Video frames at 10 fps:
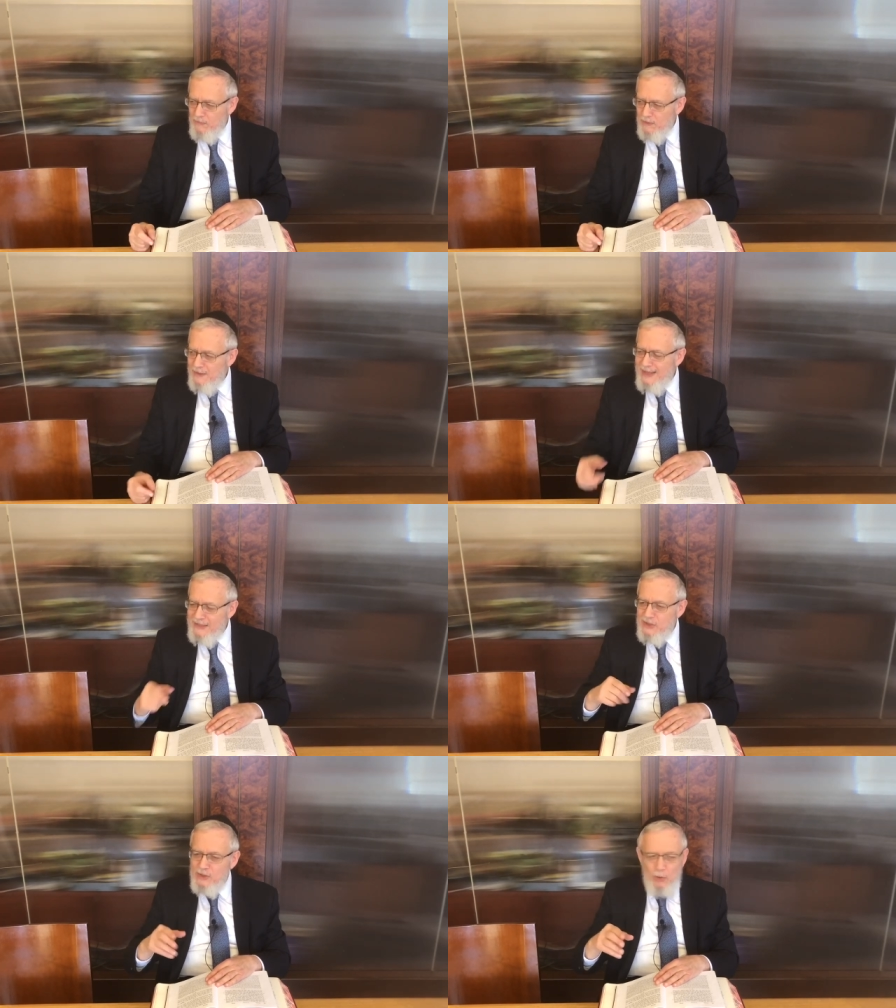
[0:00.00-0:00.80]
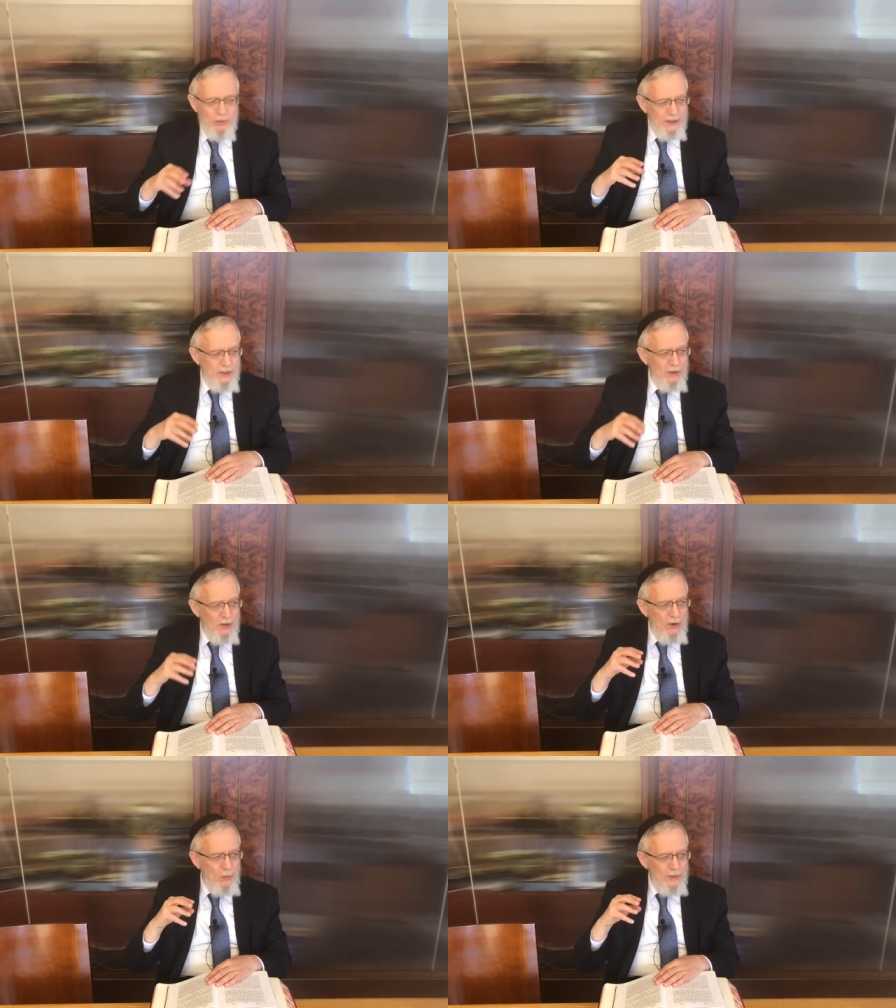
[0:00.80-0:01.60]
The test is only
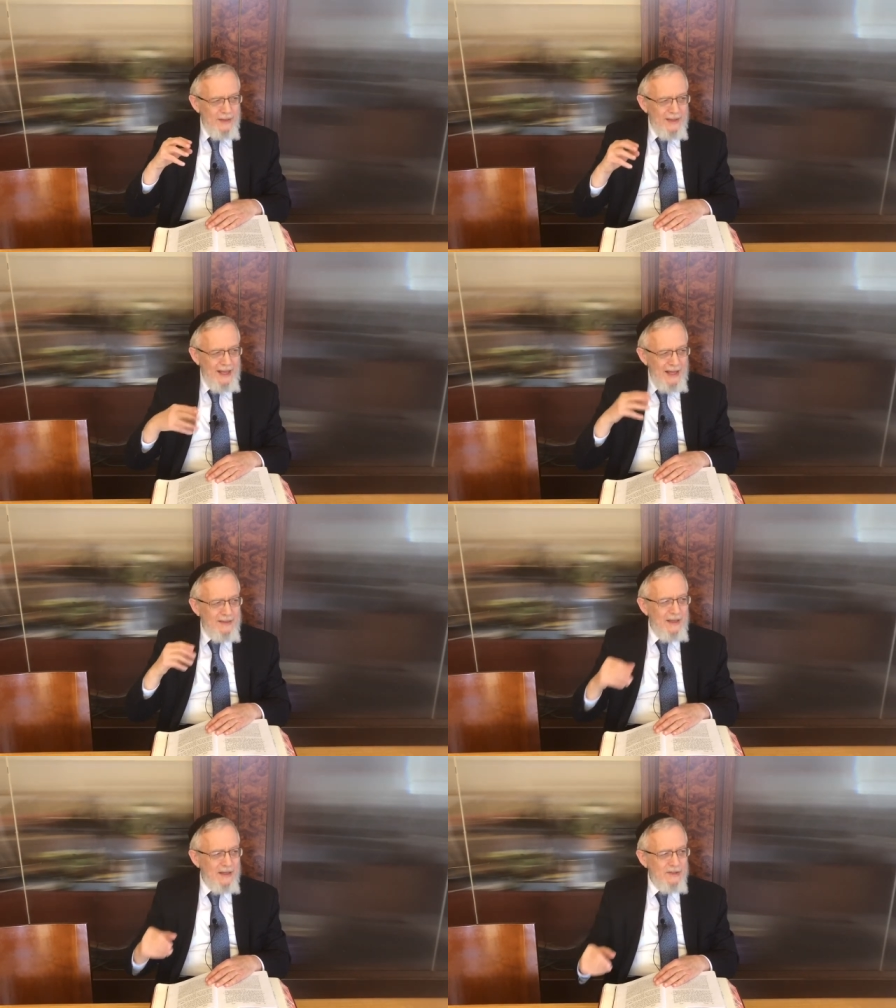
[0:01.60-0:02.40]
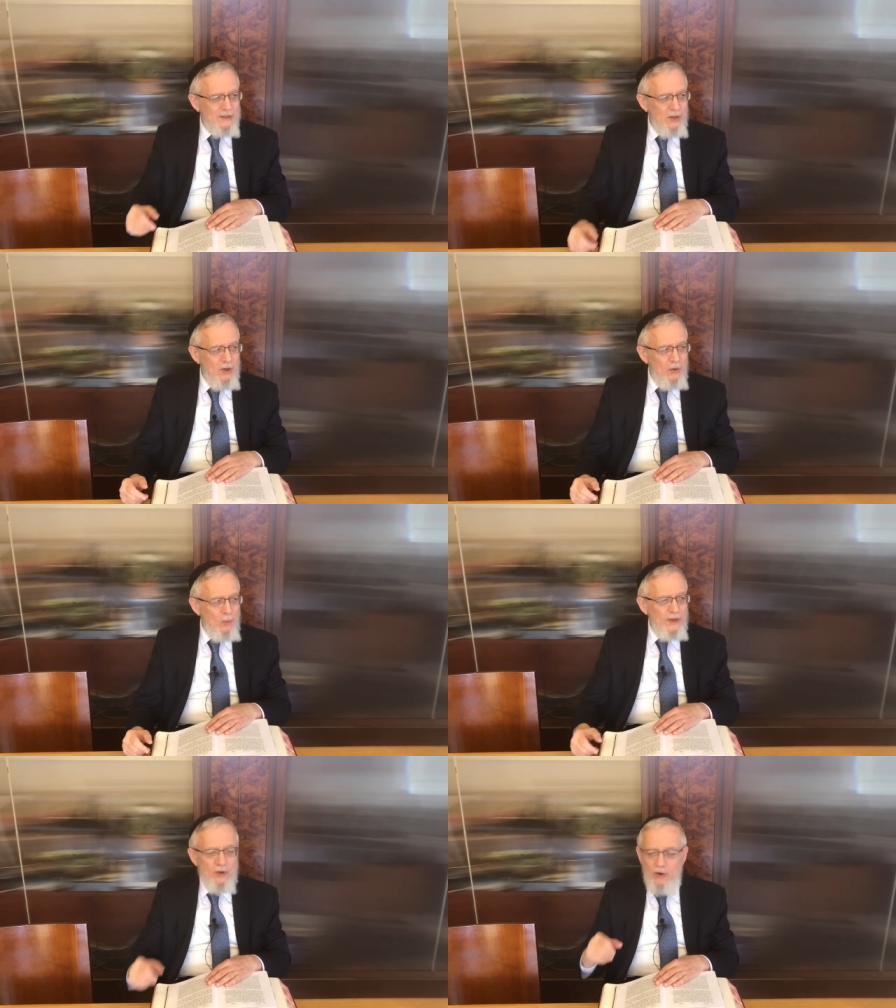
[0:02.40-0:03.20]
within the context
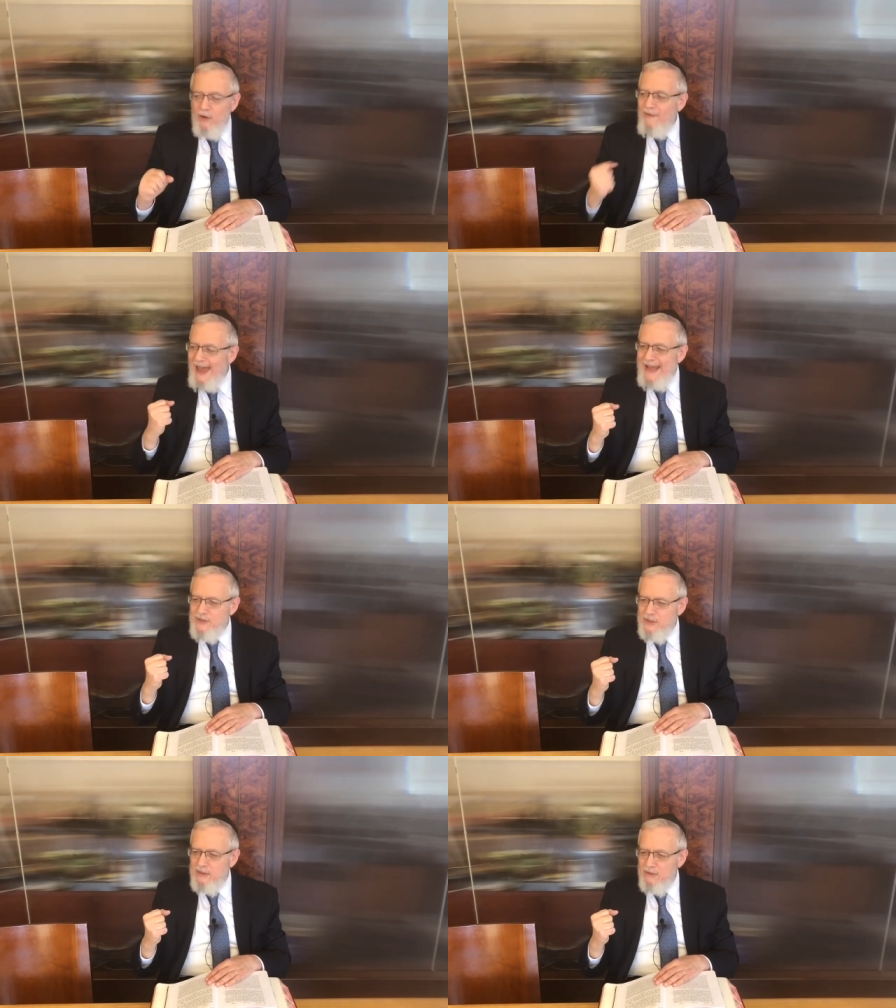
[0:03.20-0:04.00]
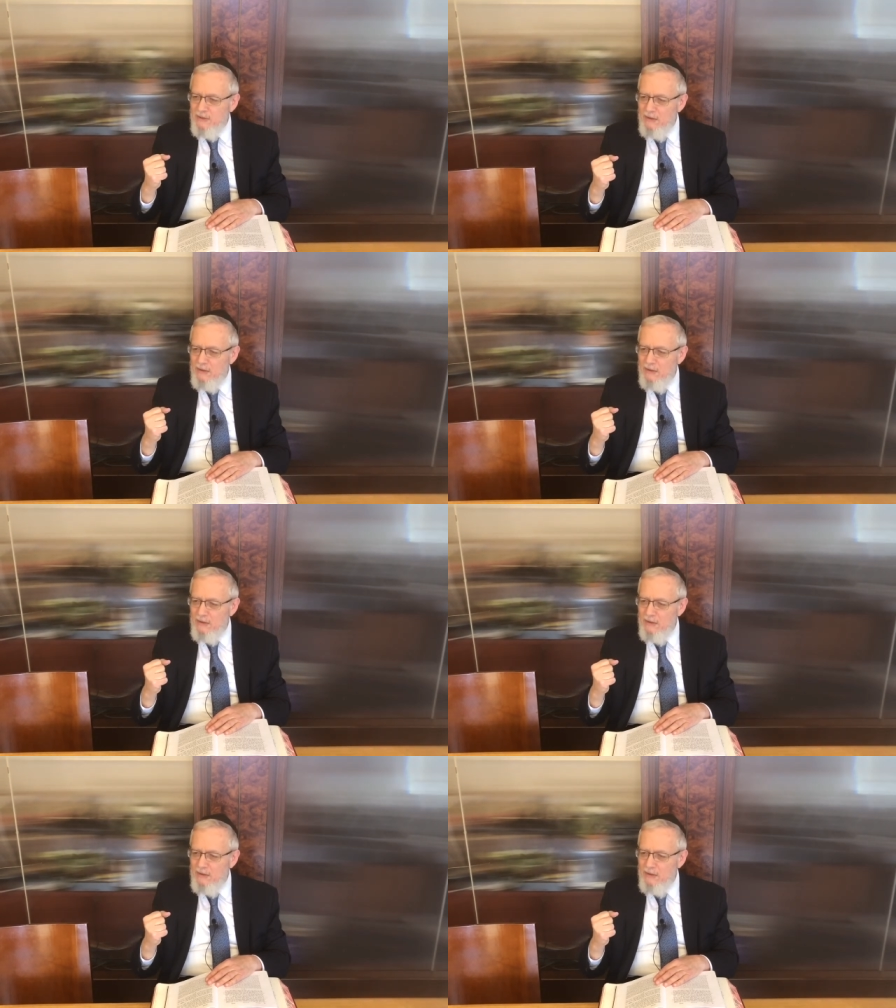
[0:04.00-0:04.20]
where you could have asked,